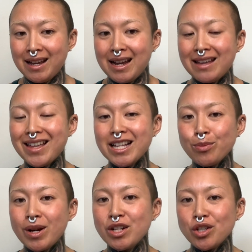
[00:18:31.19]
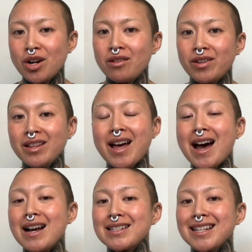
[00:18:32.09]
And that's when I started to
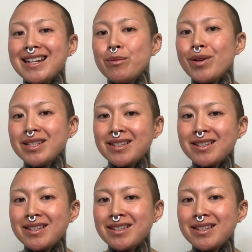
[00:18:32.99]
realize that it wasn't